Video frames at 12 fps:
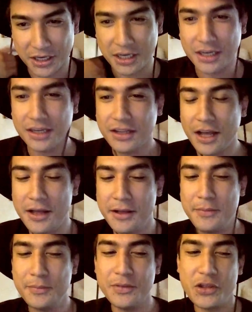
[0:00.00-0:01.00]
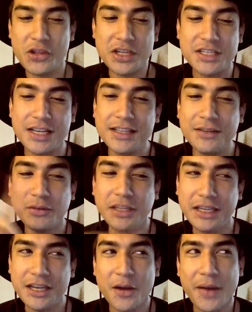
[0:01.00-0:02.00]
her. She doesn't
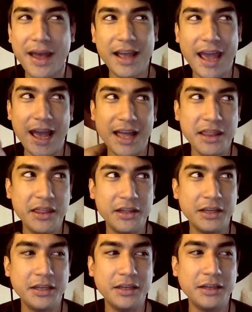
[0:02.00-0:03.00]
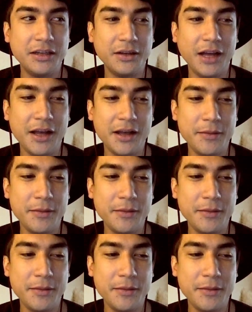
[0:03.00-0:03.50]
really know how to add the